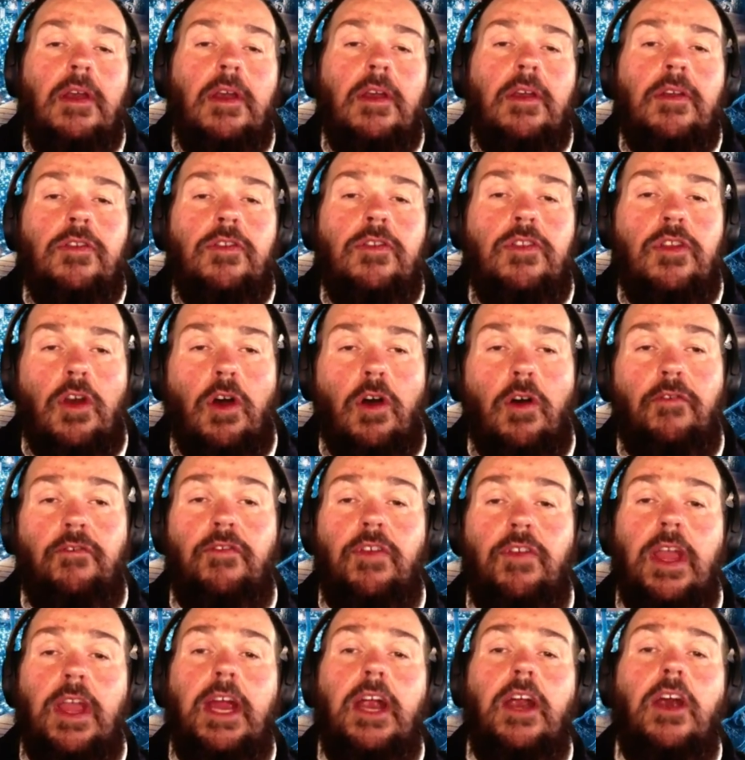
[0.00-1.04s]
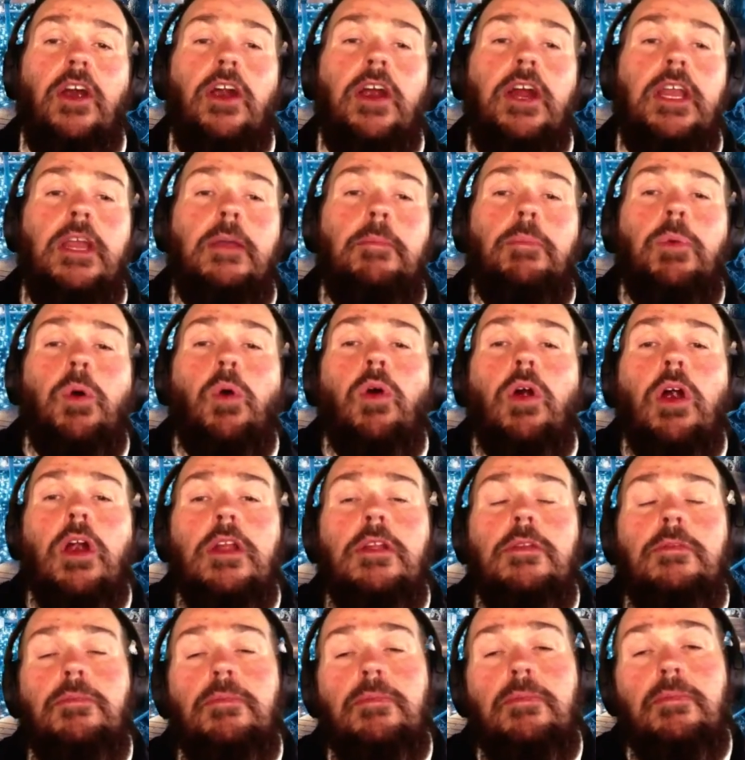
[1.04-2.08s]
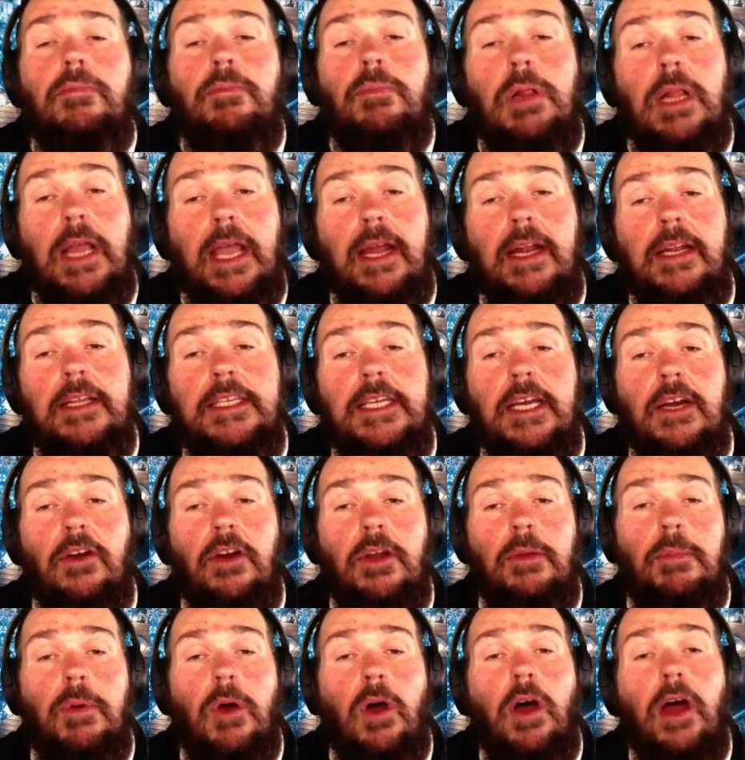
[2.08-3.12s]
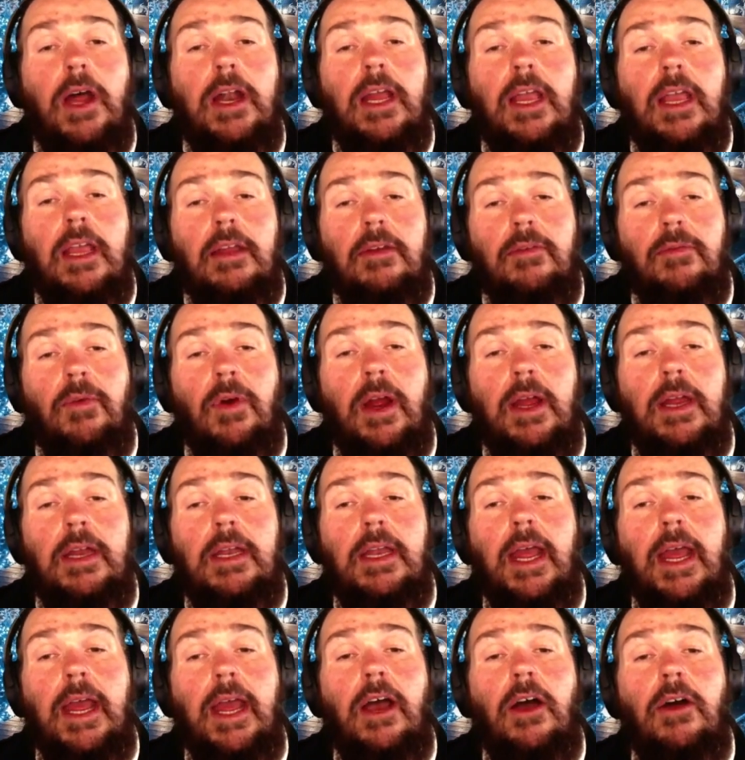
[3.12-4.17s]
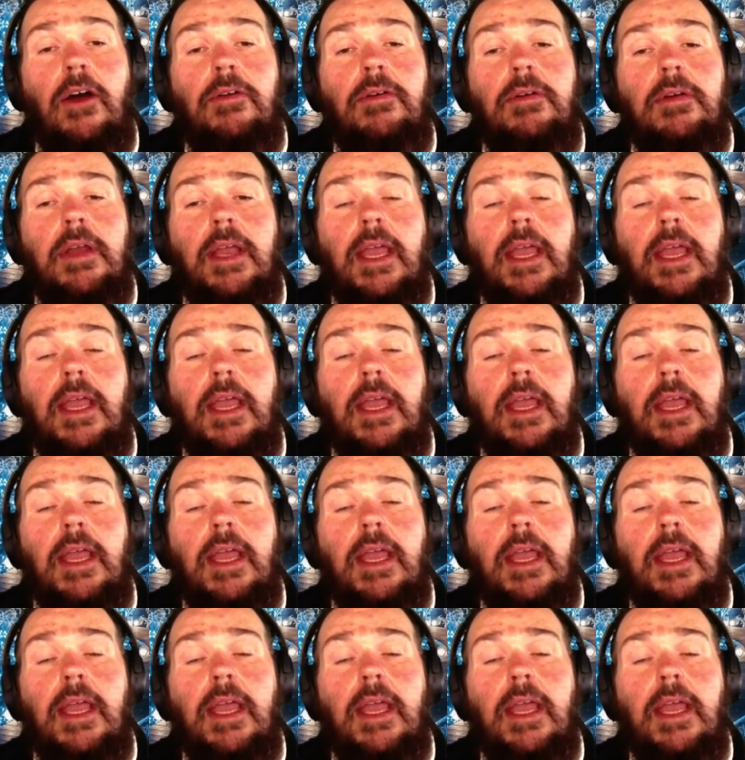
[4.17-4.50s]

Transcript: So very important planetary body right now,